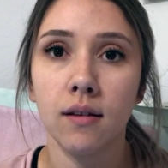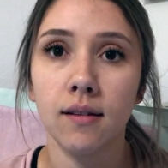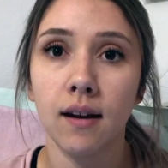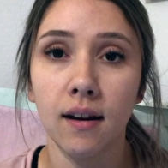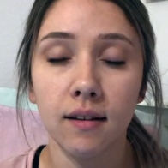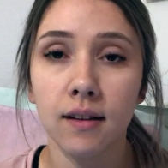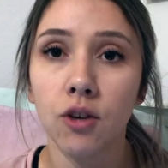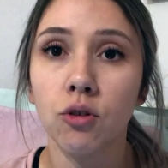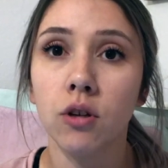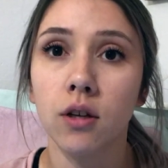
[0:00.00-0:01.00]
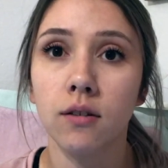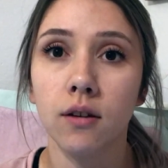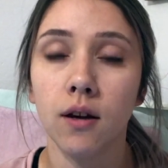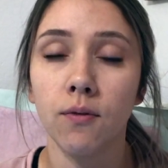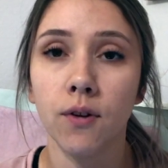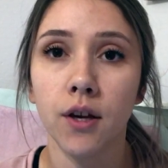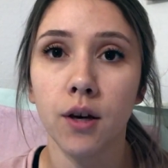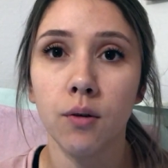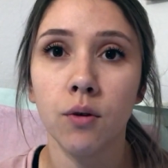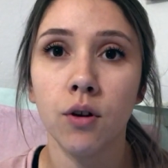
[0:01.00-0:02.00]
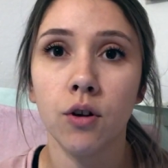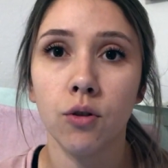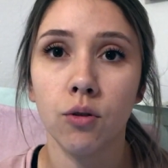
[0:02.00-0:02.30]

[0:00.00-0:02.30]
study schedule looks good for you